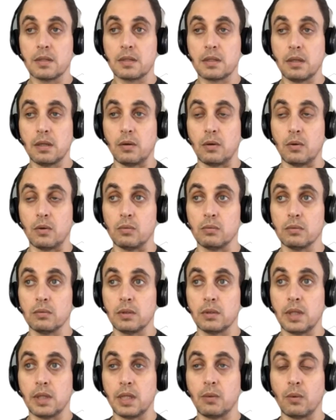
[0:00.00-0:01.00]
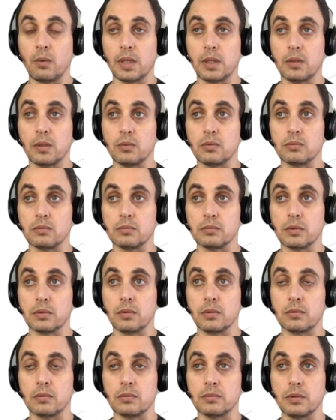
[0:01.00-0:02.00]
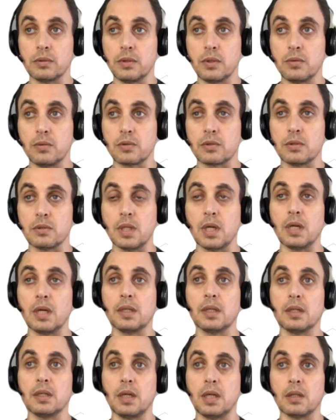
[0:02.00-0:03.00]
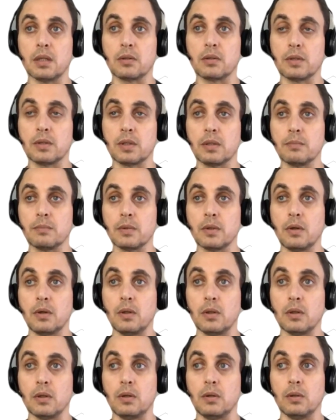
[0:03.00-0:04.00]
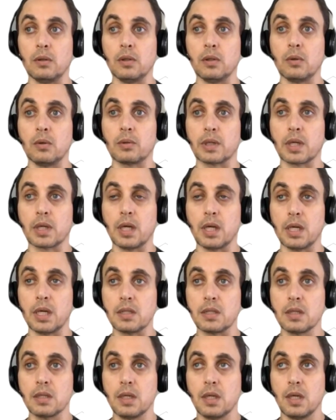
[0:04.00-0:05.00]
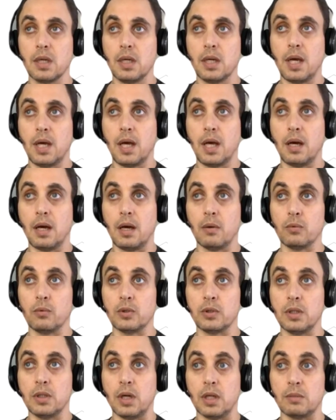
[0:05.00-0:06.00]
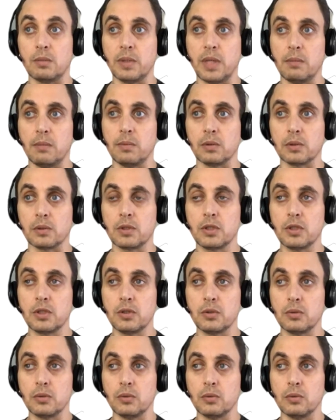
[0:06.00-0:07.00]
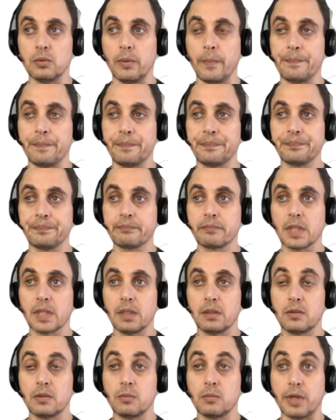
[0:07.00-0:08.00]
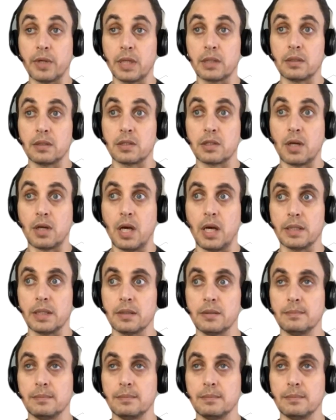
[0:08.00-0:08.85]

So anyone who used none algorithm, all lowercase, would not be able to break the JWT,